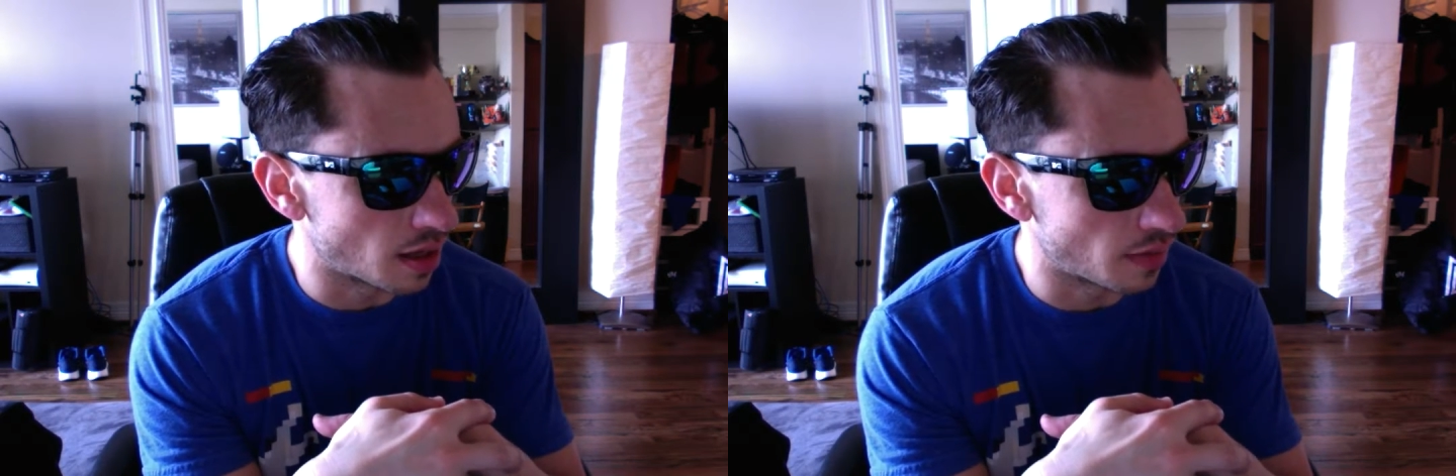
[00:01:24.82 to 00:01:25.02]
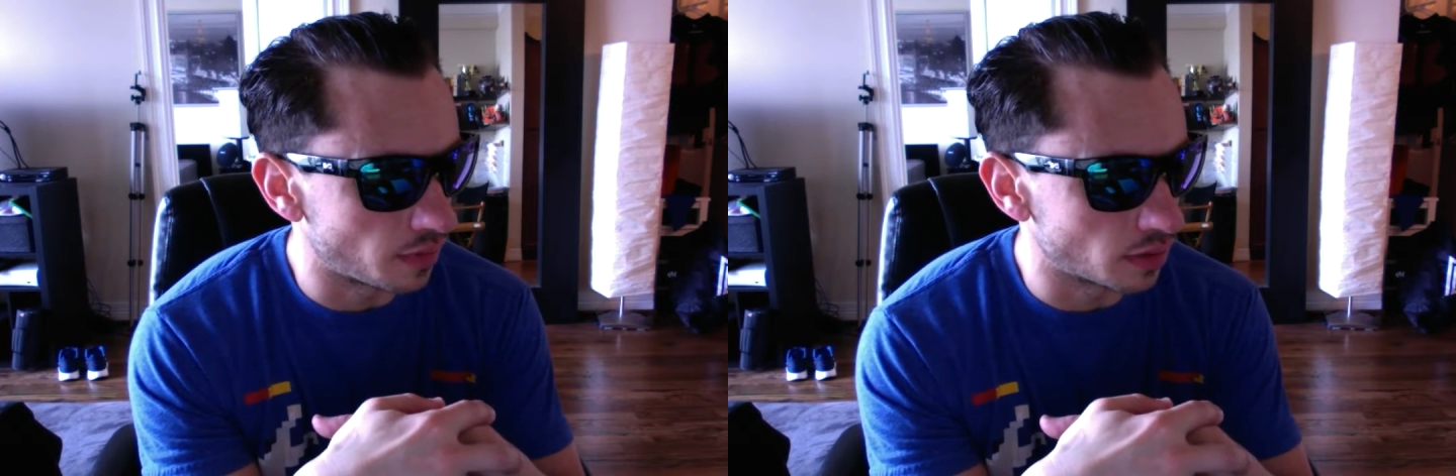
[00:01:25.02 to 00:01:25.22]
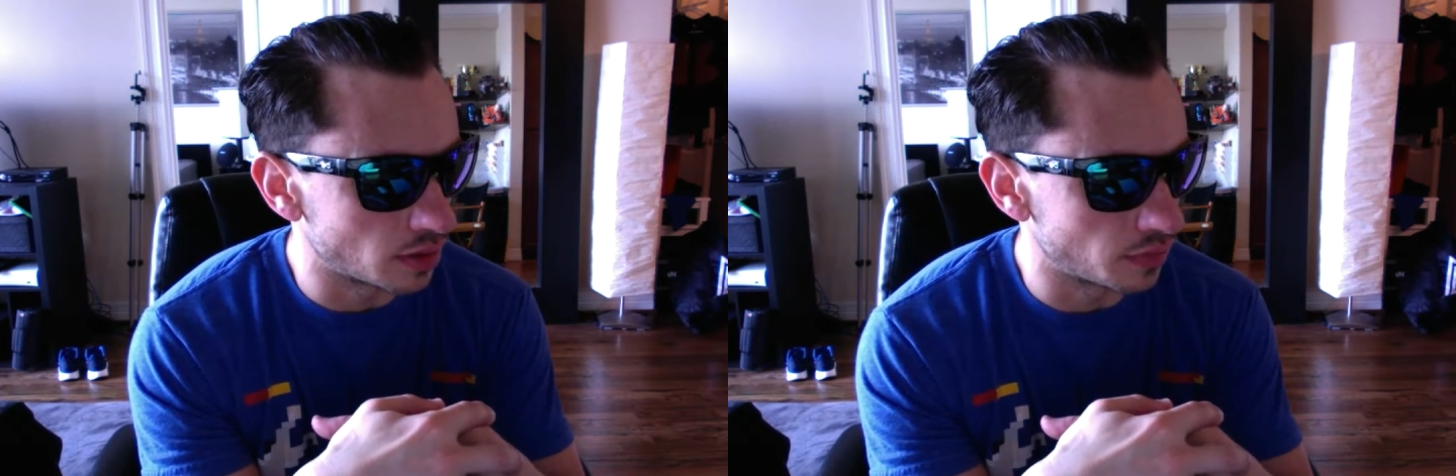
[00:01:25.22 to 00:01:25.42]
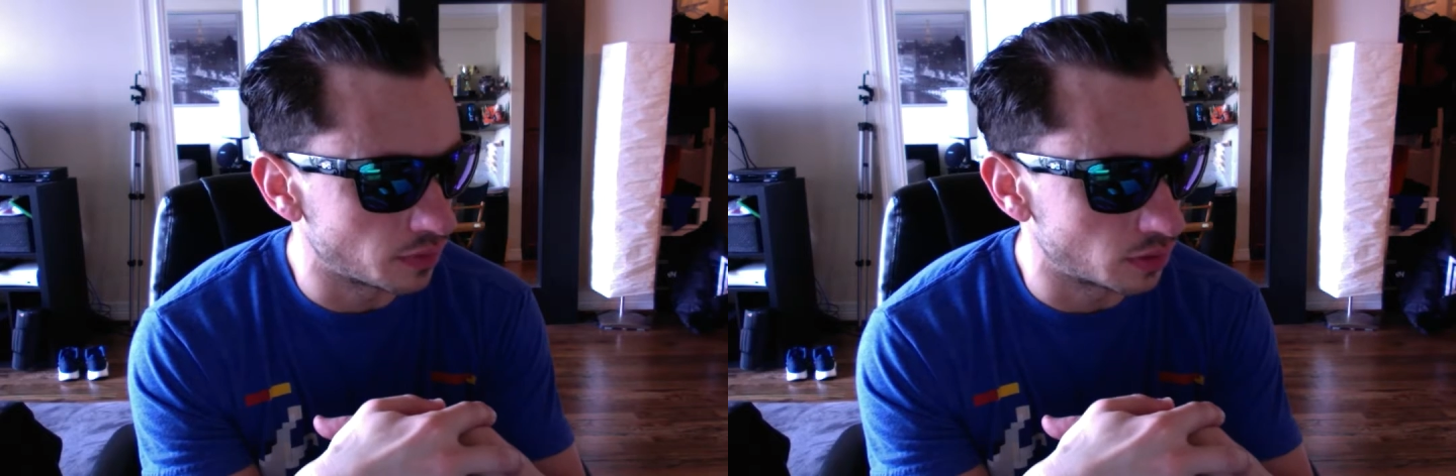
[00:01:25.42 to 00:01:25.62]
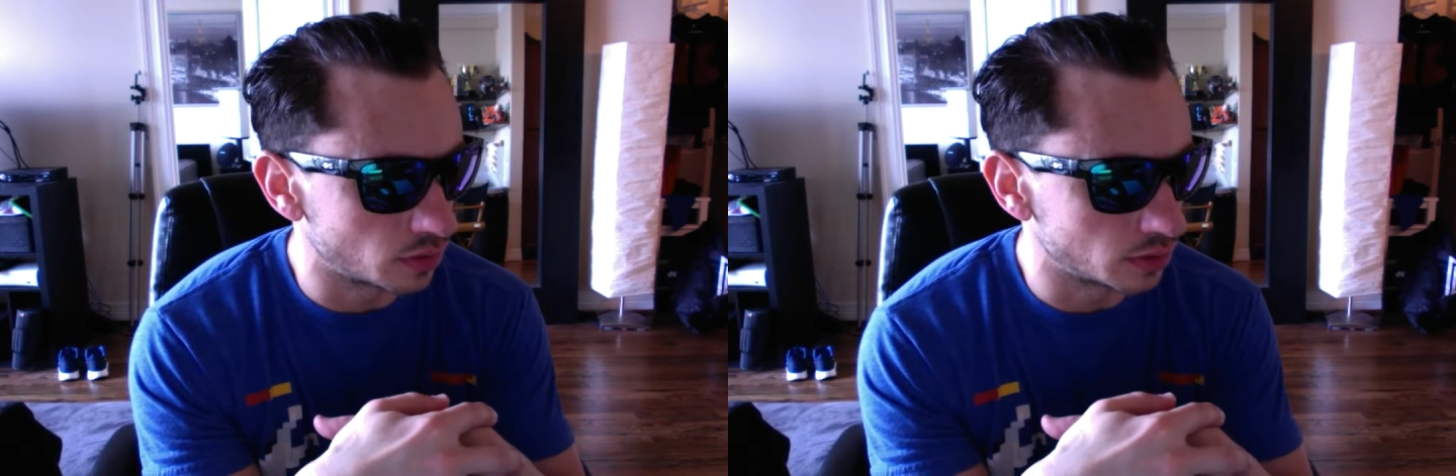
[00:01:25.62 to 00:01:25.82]
very
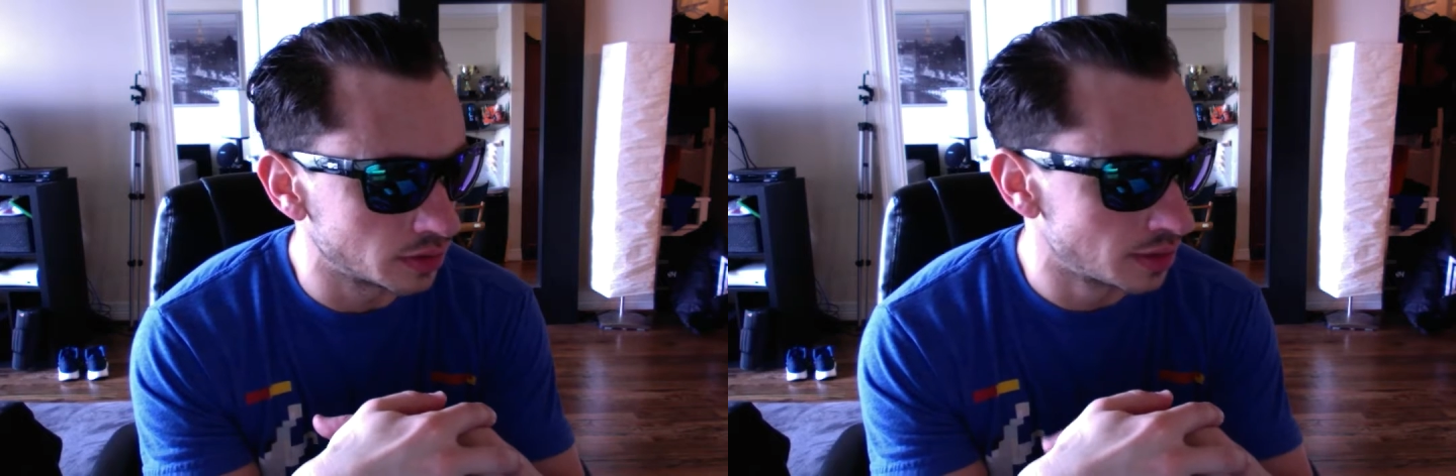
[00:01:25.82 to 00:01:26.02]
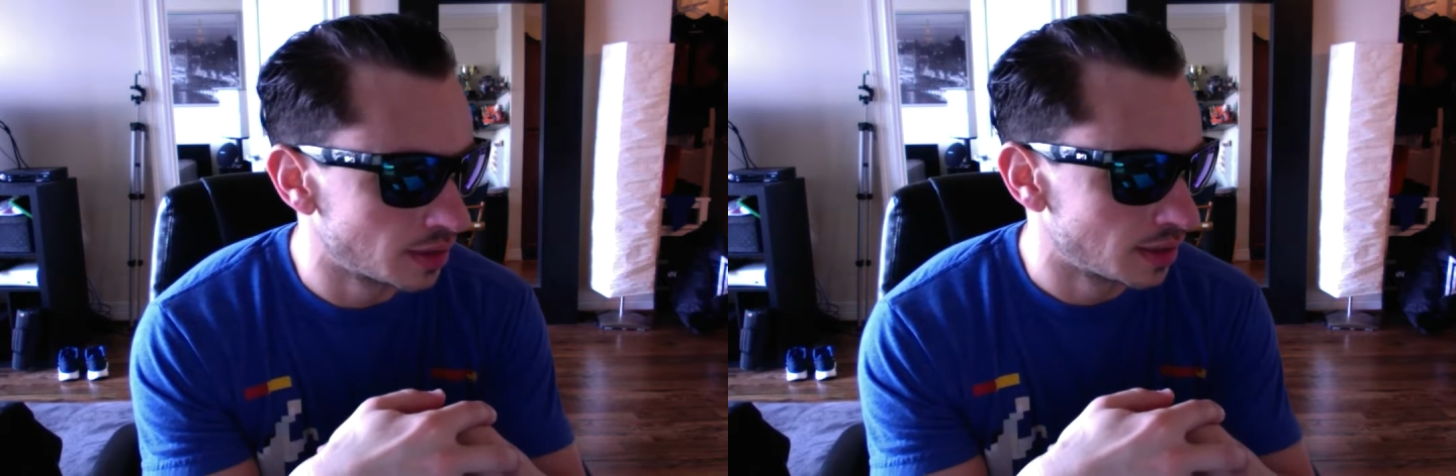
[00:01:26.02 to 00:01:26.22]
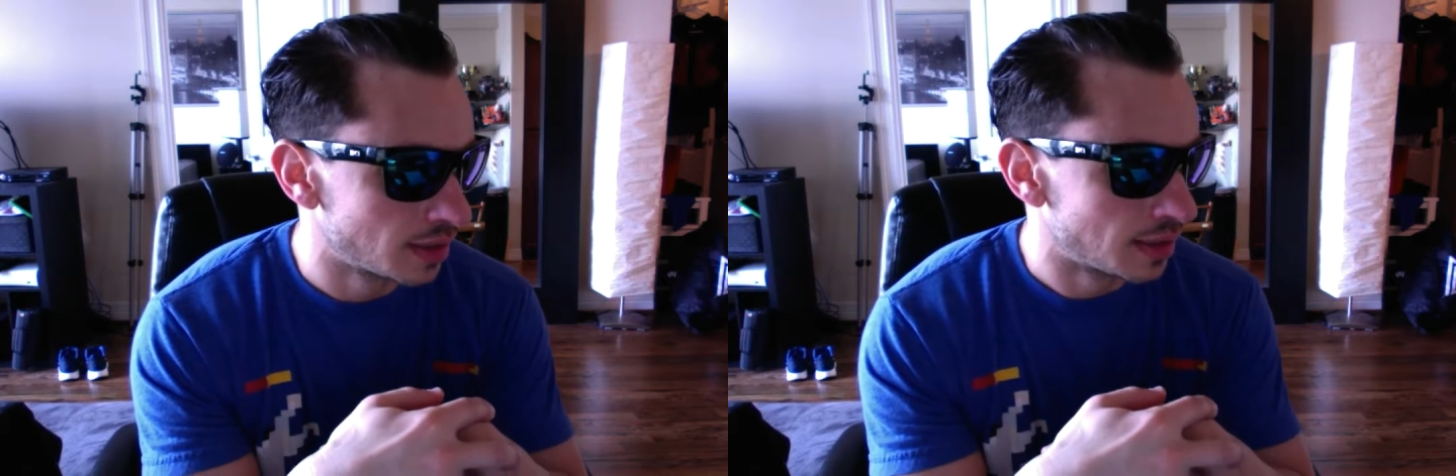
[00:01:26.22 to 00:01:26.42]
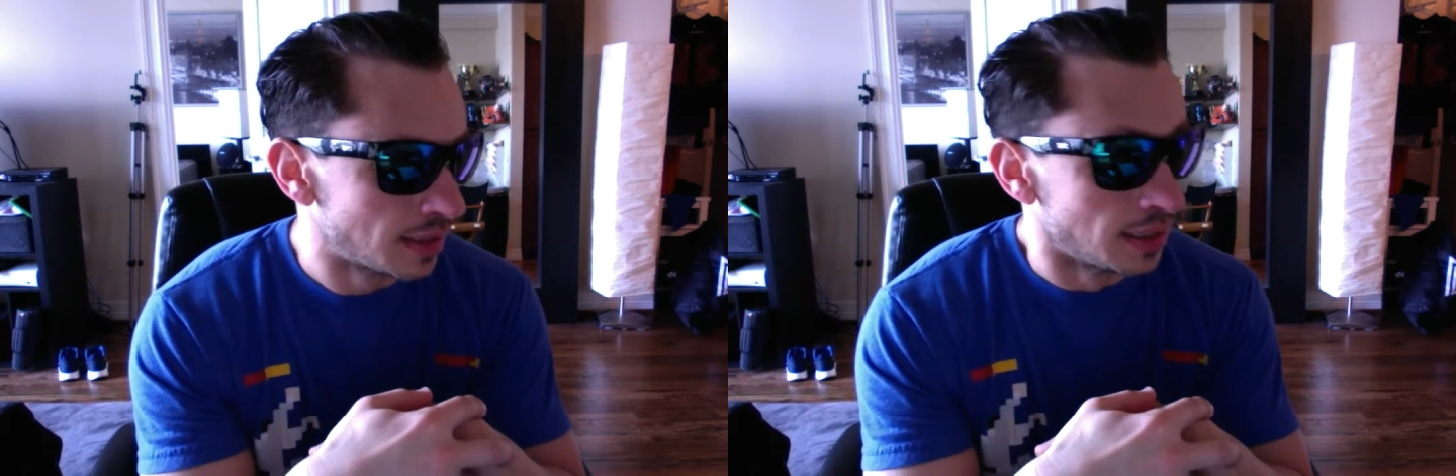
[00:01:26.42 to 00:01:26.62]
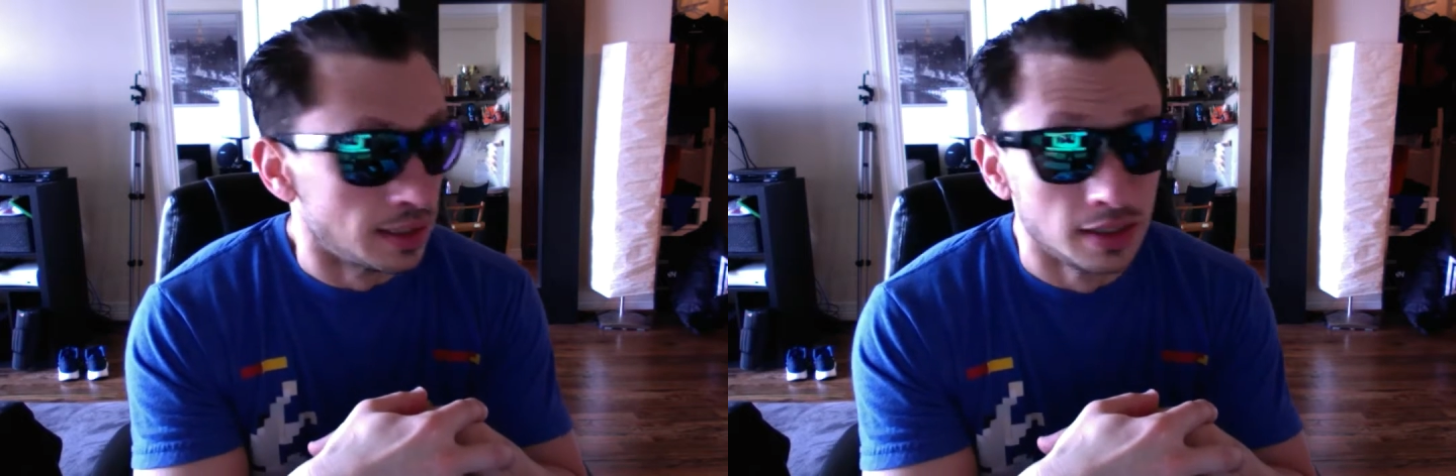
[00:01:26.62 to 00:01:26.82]
difficult.
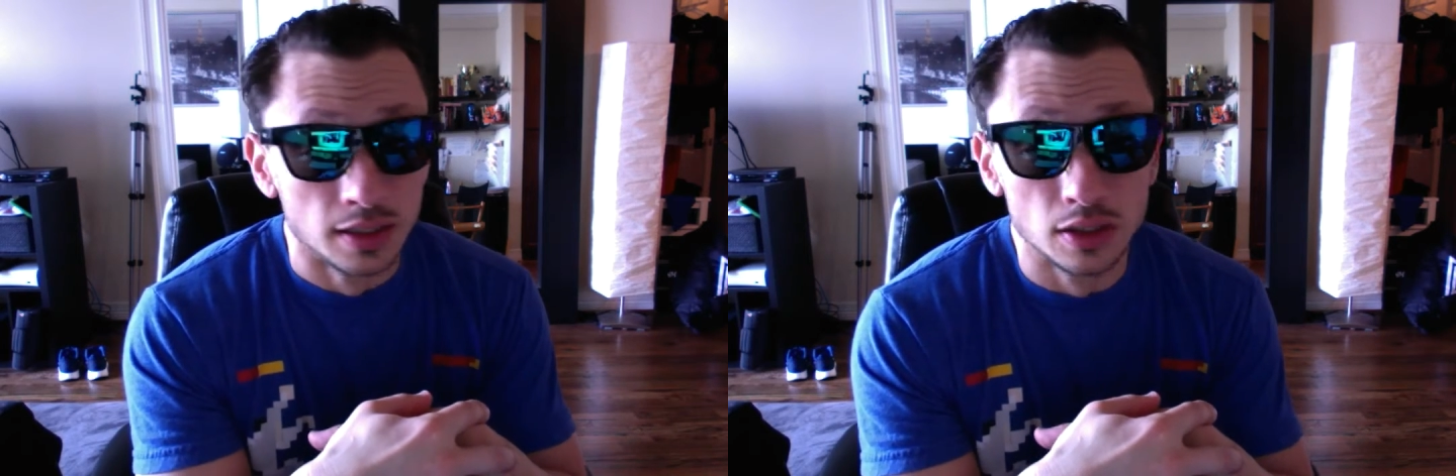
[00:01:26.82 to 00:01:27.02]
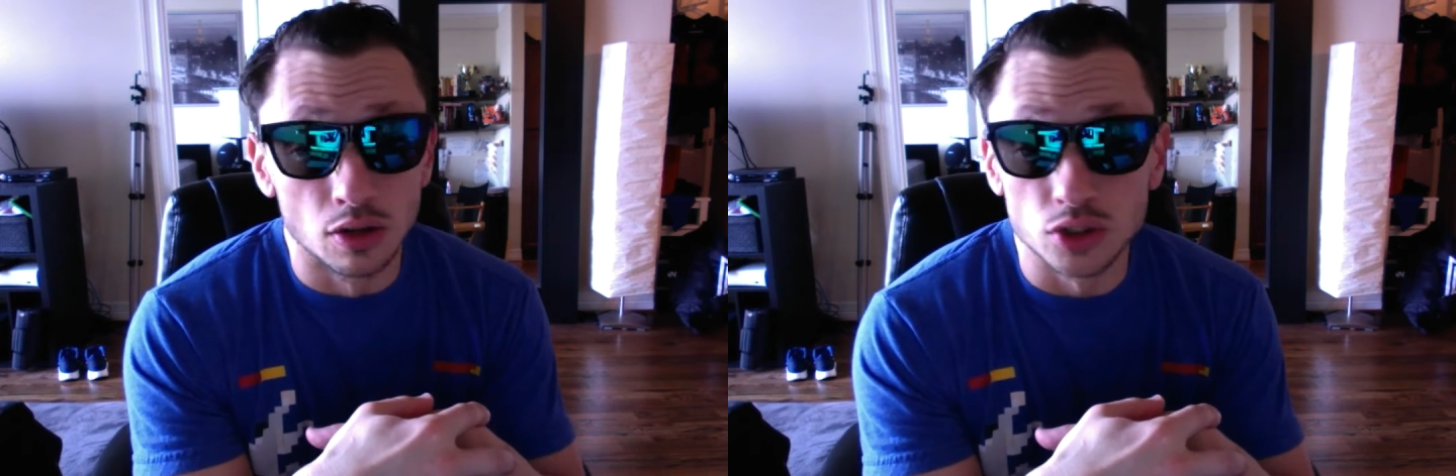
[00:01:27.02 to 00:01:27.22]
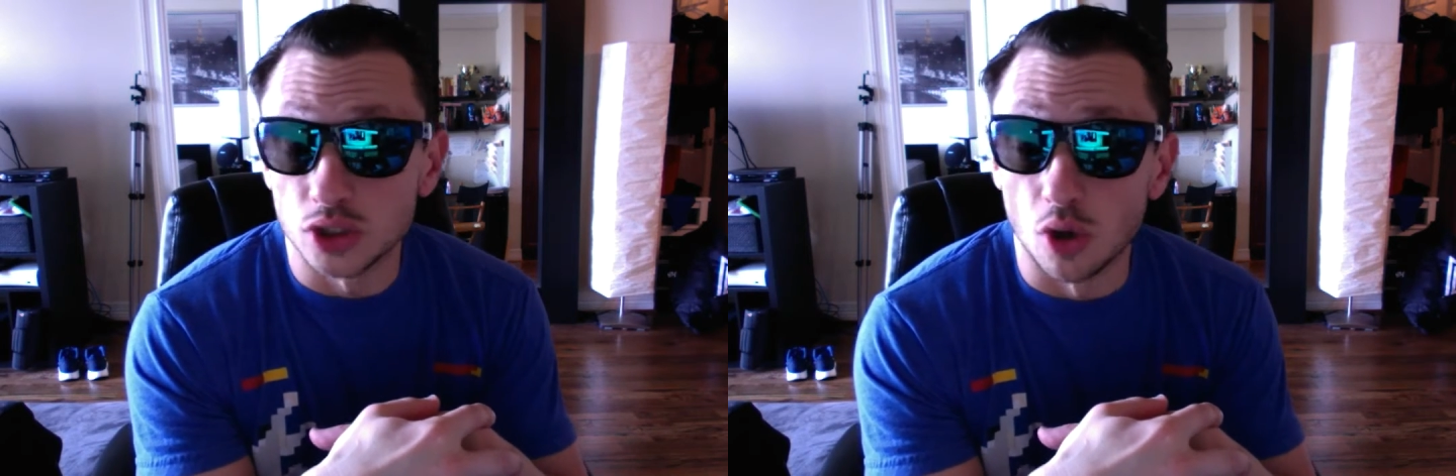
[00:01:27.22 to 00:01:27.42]
Just